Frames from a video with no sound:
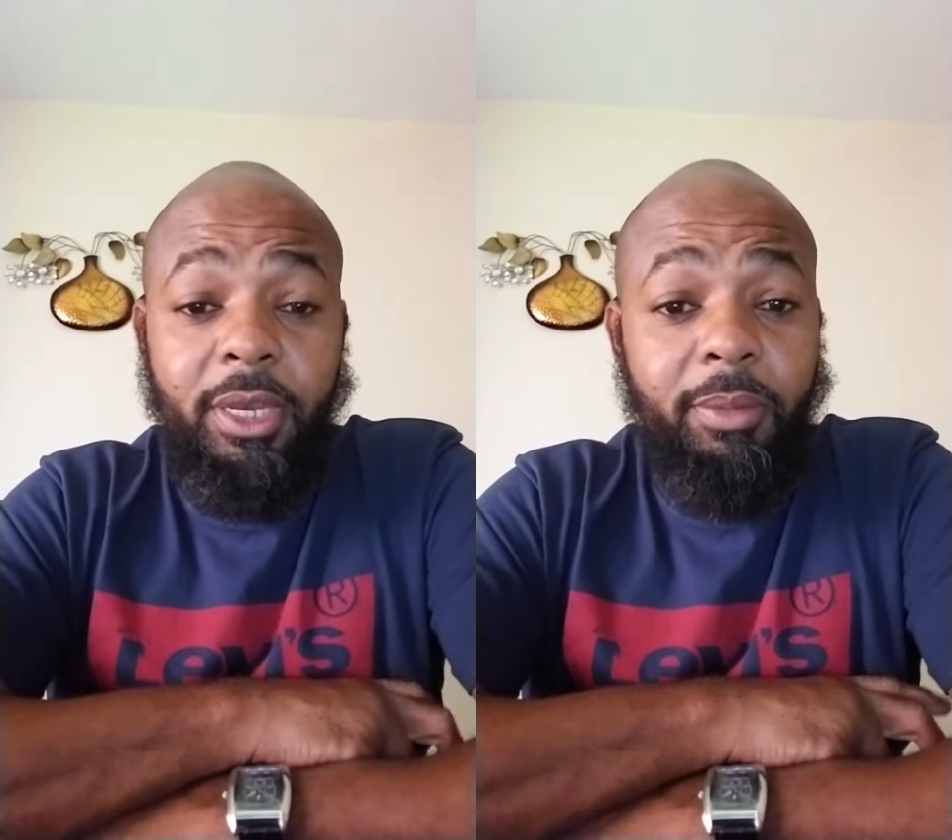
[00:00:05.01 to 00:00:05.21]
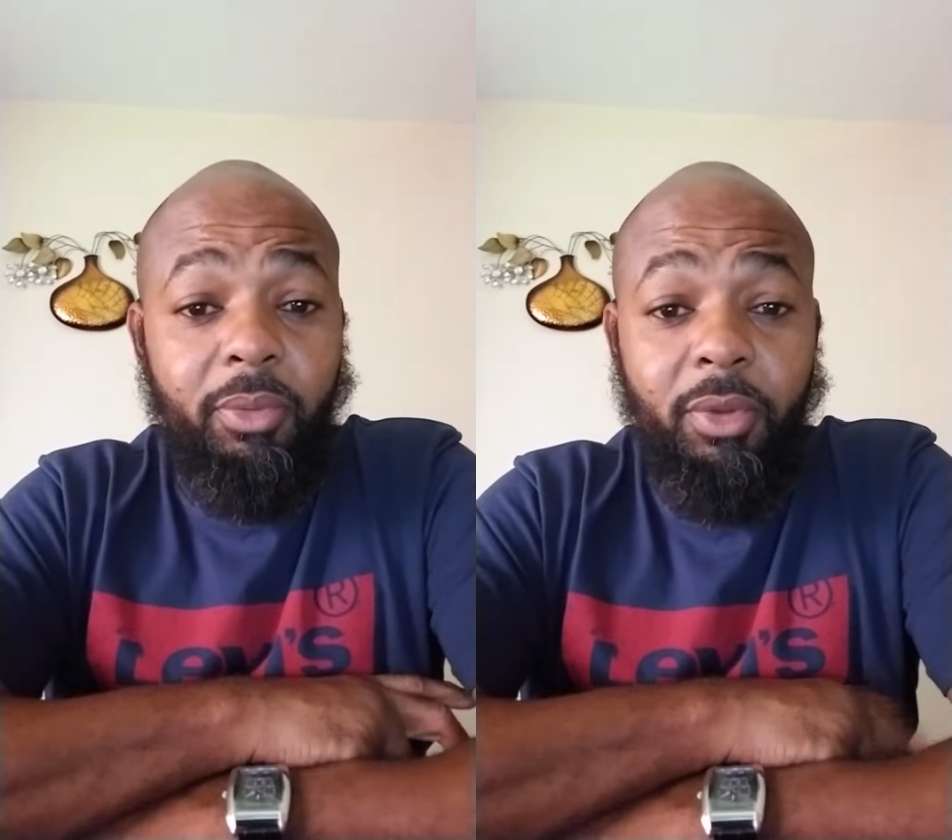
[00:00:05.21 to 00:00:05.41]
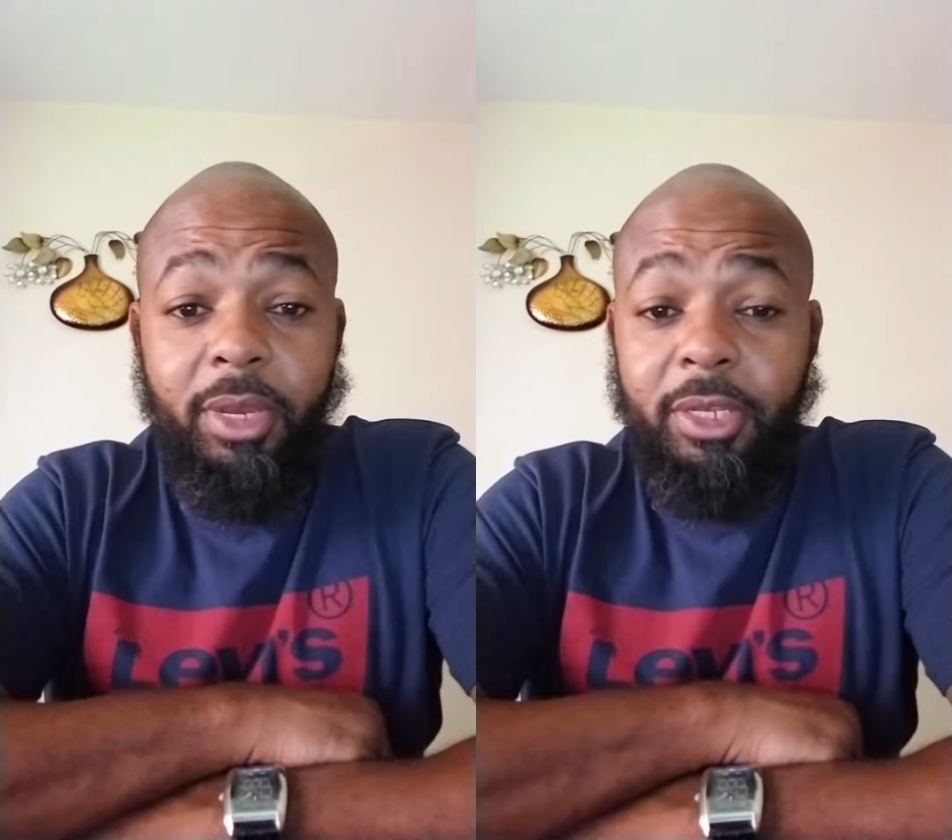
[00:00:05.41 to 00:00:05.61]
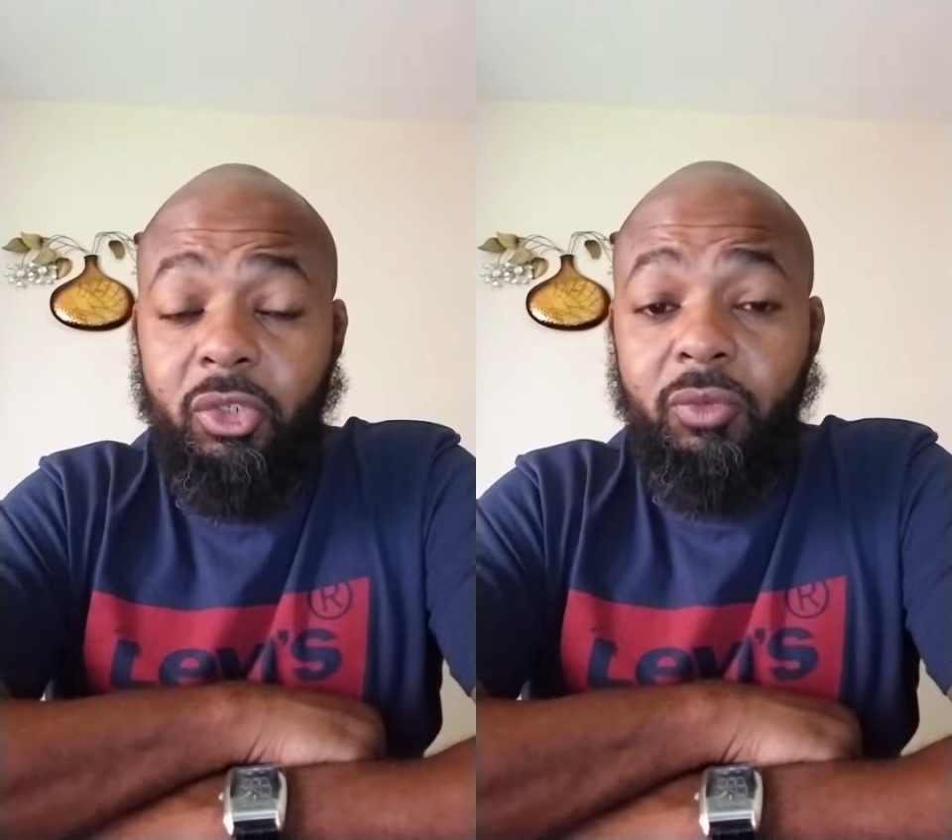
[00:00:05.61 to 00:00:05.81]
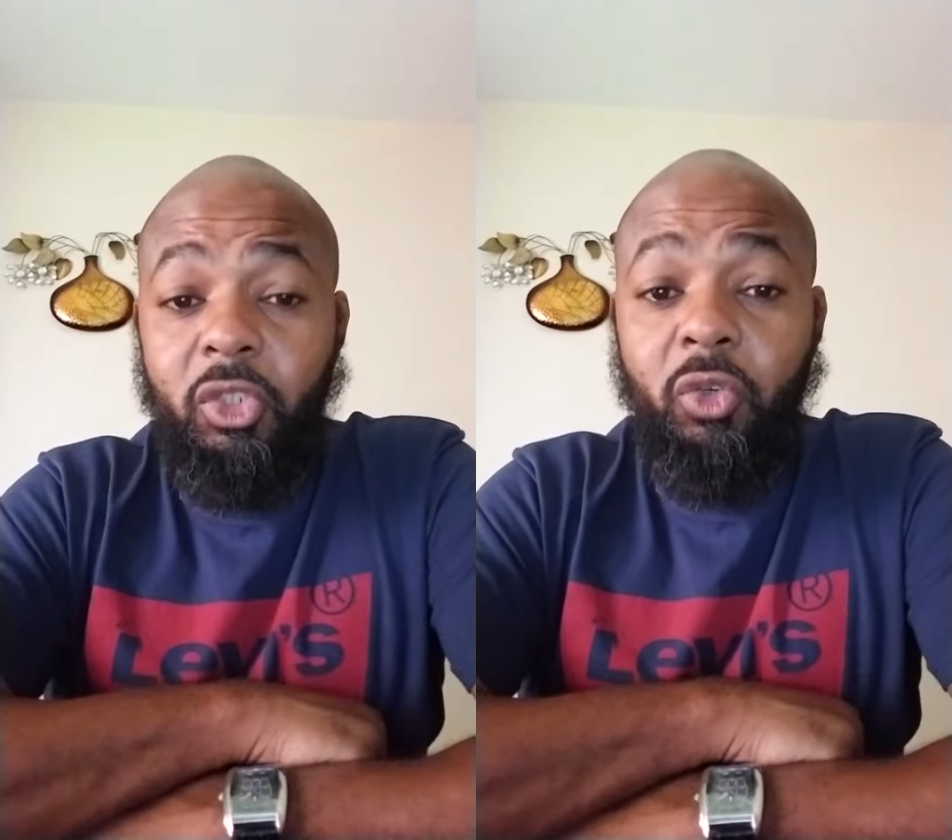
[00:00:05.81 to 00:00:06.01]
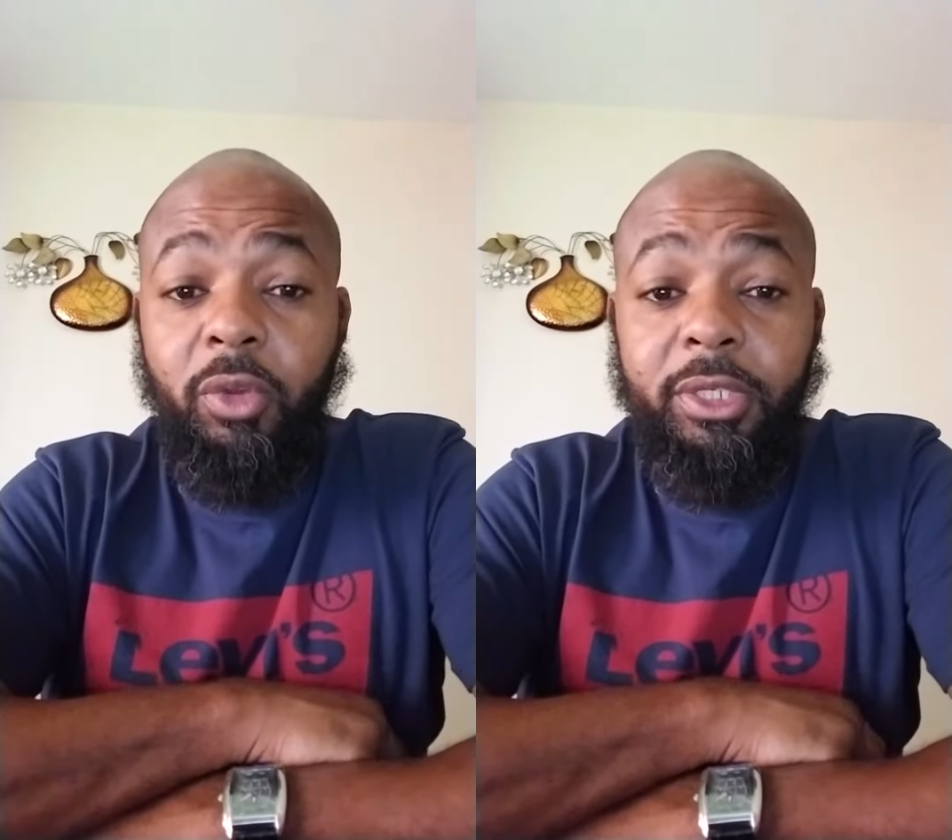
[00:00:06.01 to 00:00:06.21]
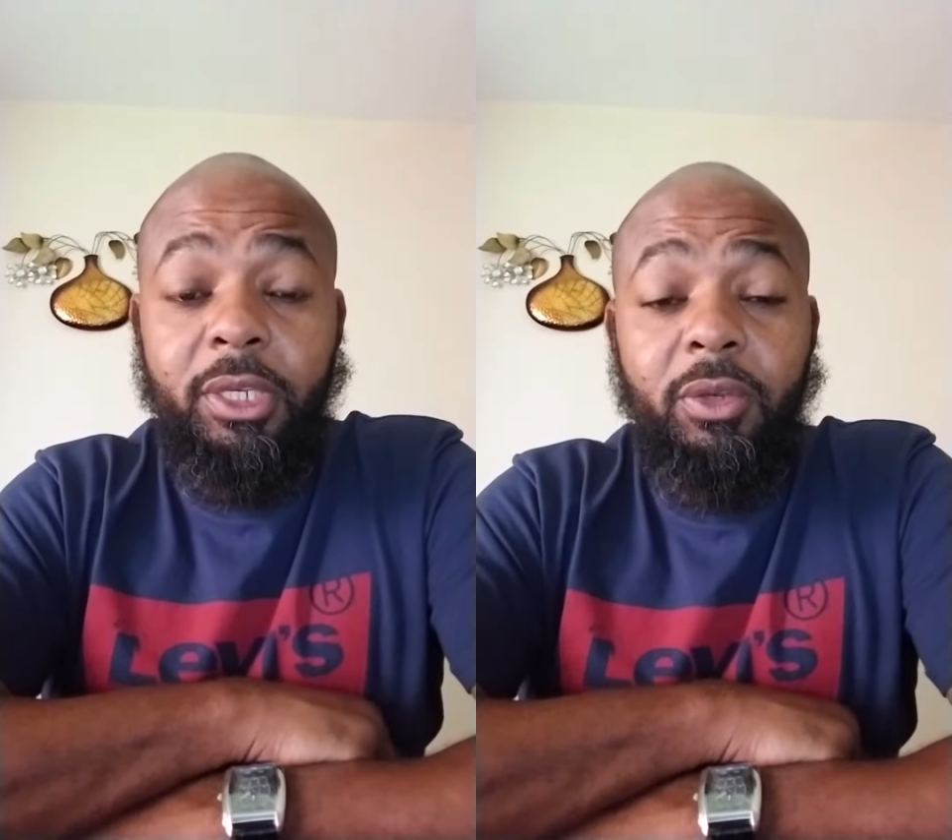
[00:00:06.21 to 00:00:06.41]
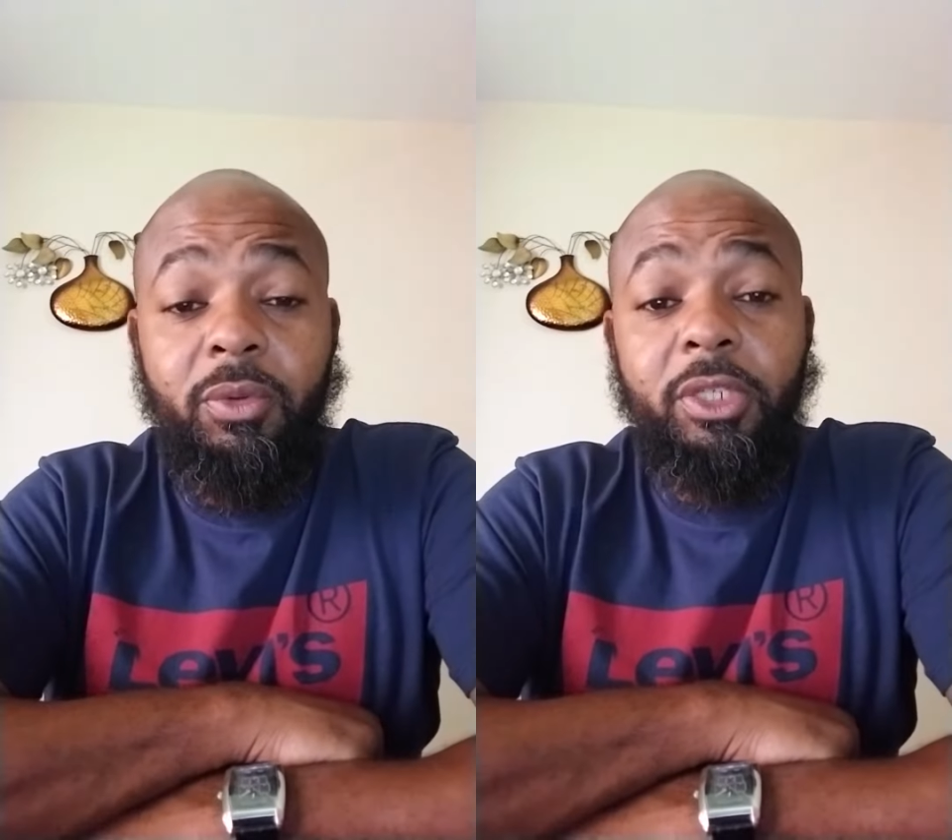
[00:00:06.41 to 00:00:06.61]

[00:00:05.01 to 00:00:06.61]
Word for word: I pray that you rejoice in on